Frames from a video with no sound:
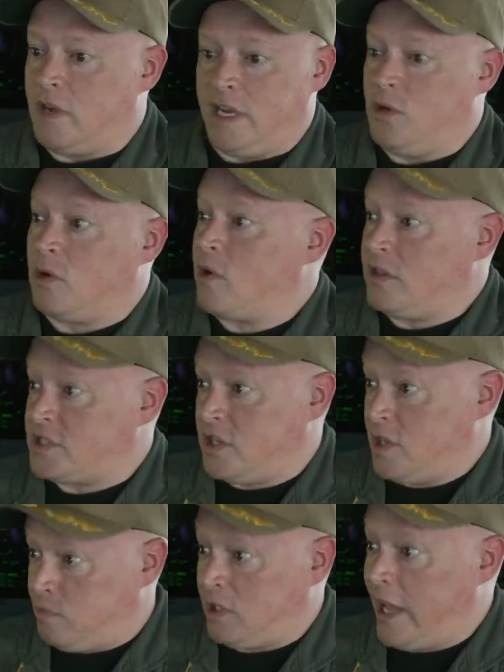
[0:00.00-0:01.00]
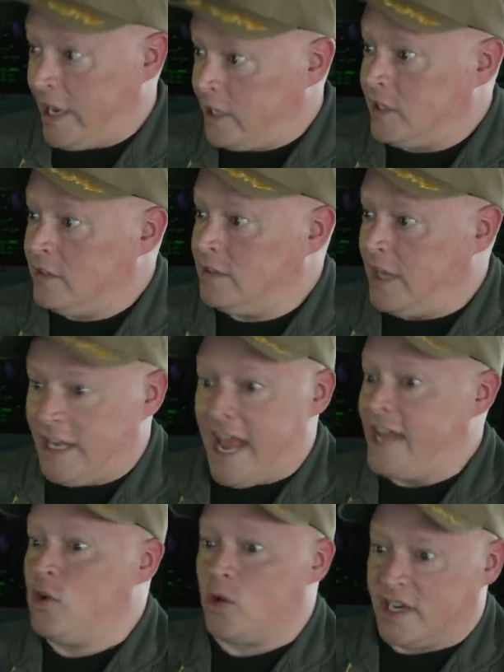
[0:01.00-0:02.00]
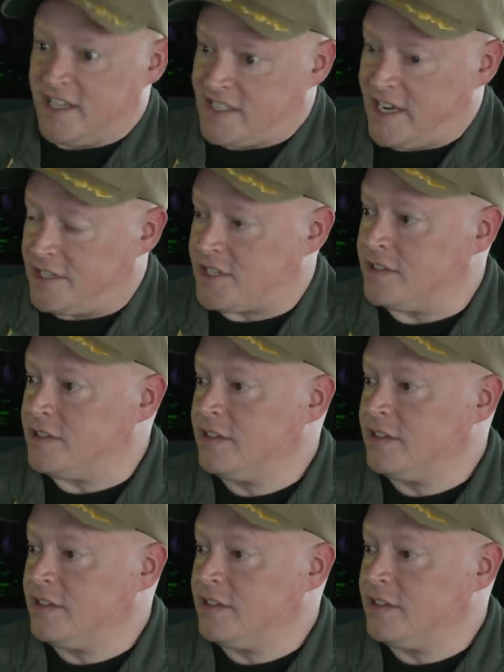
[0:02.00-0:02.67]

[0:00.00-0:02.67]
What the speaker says: anywhere else on the planet, in any organization.